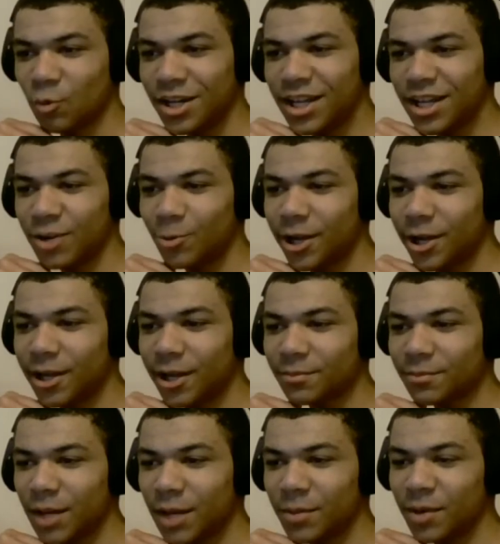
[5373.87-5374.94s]
gig of RAM.
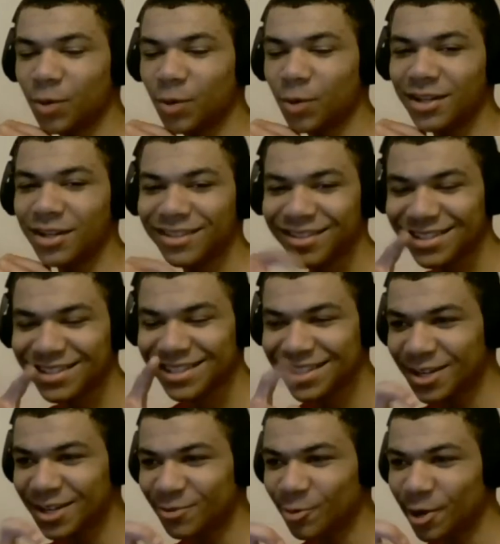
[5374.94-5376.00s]
I mean, 1
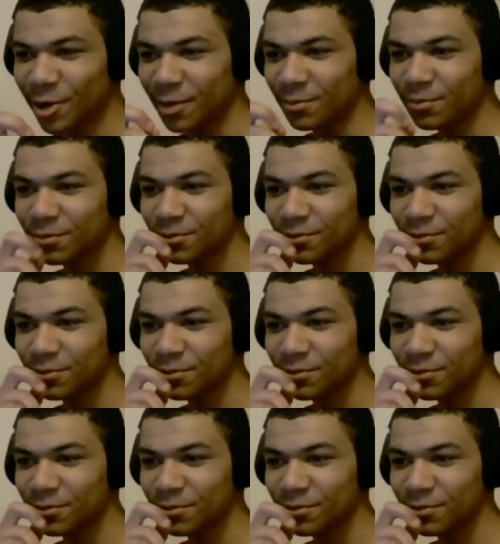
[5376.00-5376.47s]
stick of RAM.